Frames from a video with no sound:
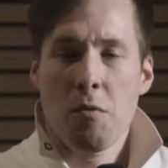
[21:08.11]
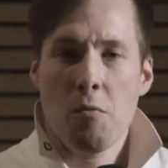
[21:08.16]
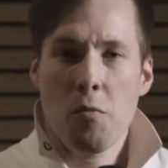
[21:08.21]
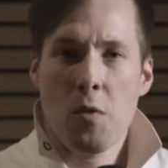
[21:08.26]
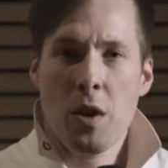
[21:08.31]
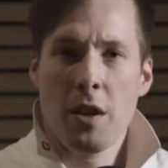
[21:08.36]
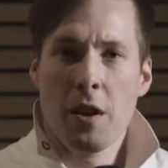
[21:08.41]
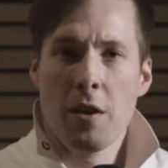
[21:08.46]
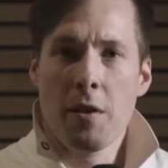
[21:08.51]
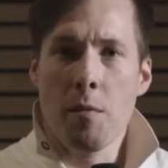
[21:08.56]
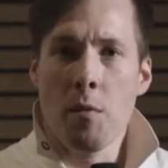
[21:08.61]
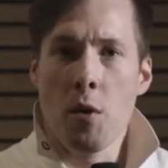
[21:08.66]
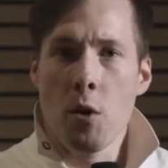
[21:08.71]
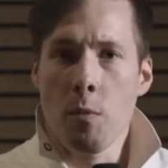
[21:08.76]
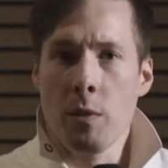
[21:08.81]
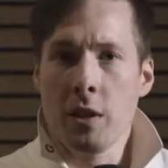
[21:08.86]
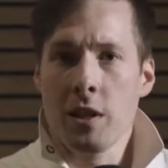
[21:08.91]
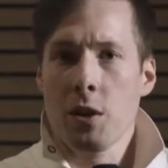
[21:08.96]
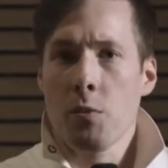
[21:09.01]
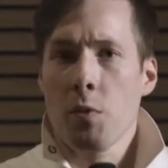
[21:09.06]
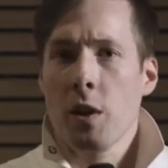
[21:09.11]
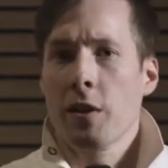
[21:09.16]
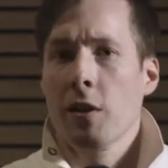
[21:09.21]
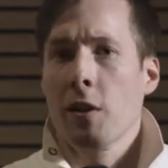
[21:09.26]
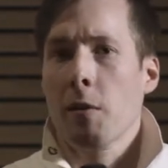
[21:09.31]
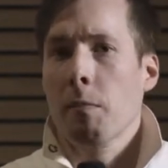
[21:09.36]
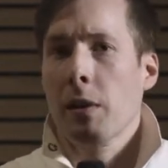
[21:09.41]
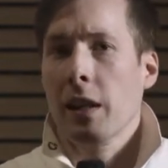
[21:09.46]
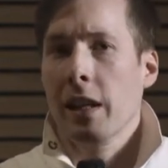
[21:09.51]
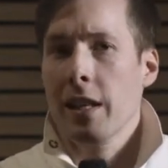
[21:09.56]
the moments and what
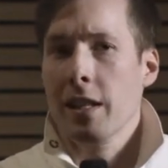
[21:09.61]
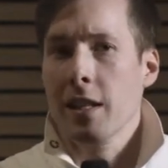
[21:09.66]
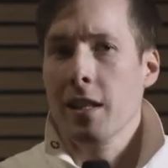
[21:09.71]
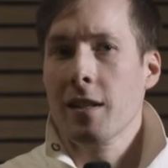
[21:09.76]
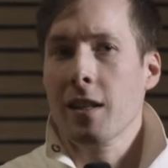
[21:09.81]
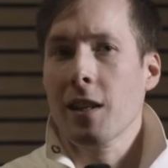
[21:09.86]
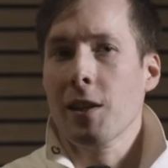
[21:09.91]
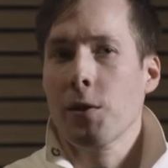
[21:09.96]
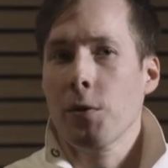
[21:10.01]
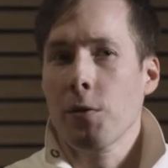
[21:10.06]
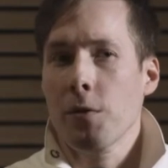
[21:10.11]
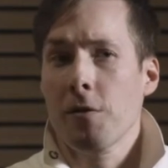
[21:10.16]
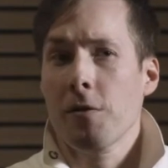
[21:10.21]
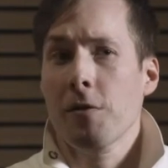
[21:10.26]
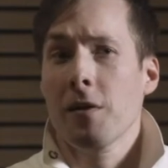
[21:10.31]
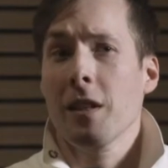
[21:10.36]
are the places that you